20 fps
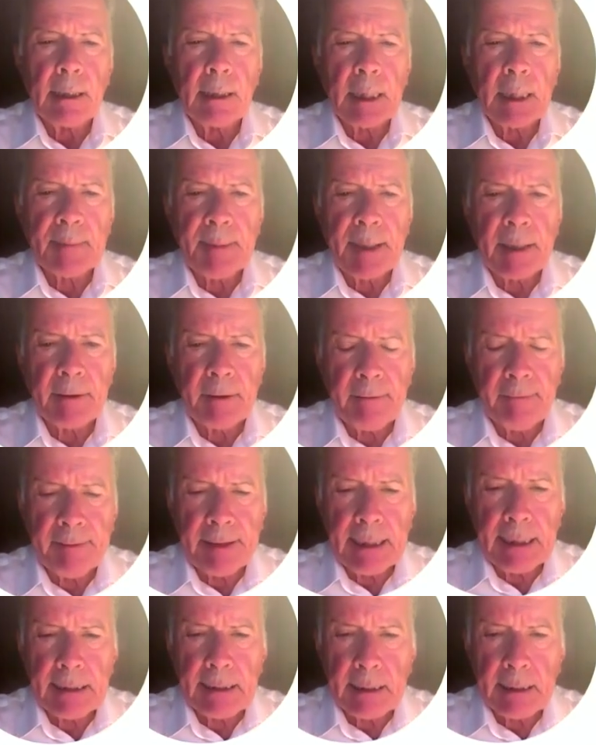in spite of the
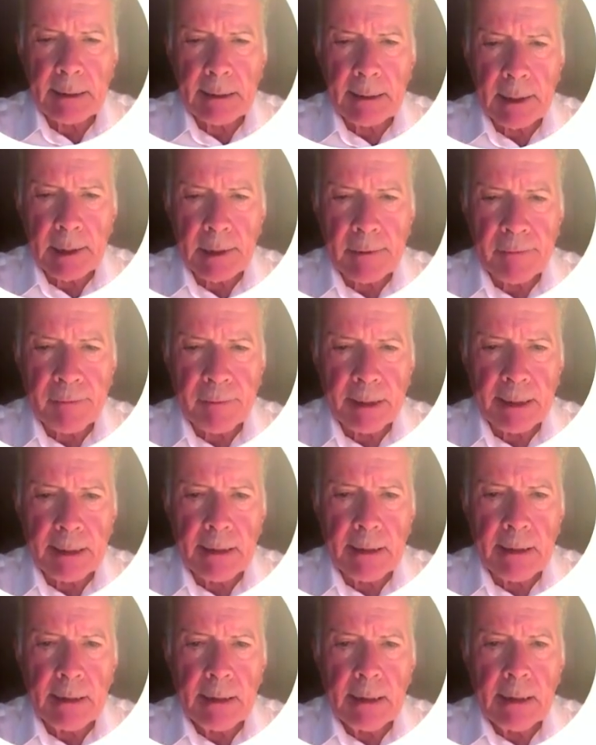fact that it is
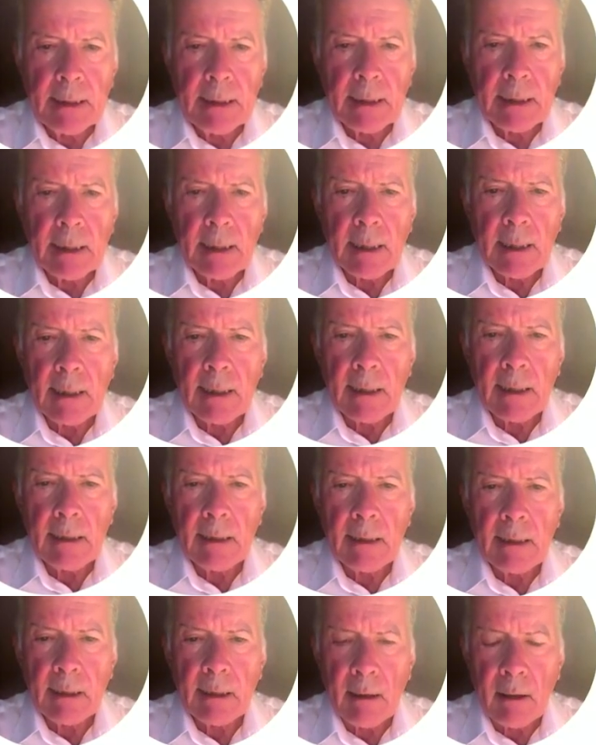free,
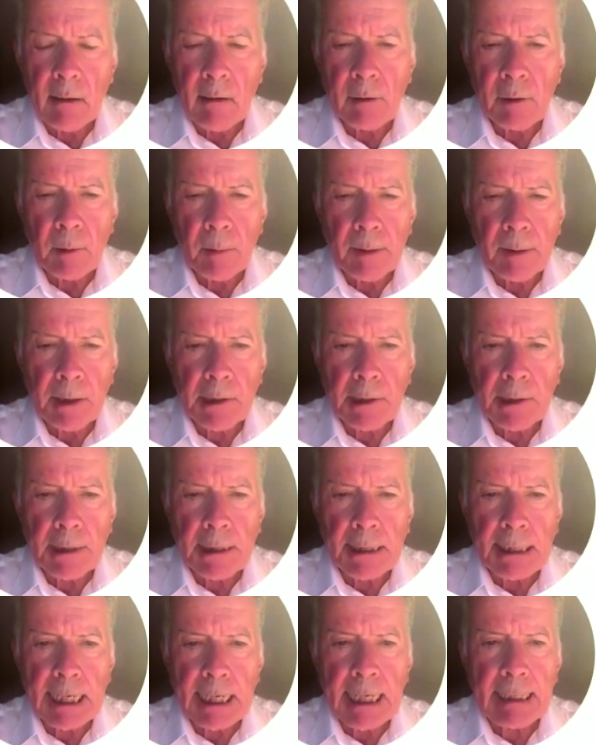all the
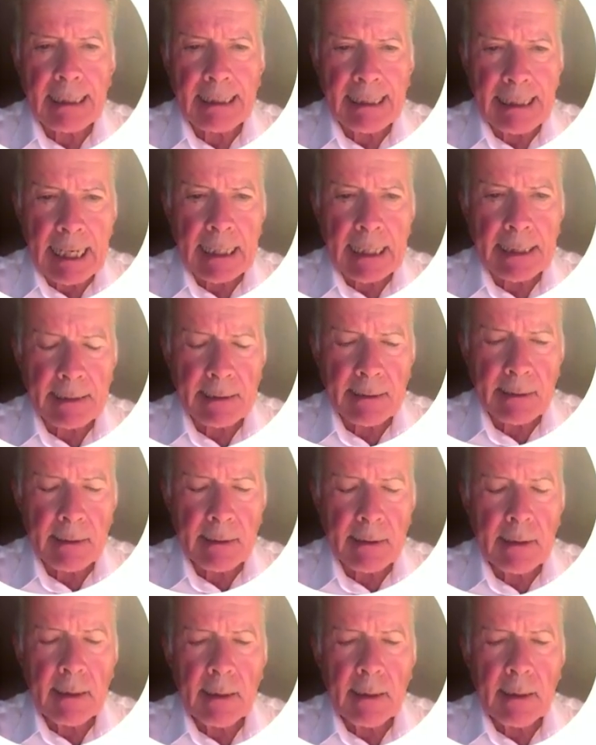patients had less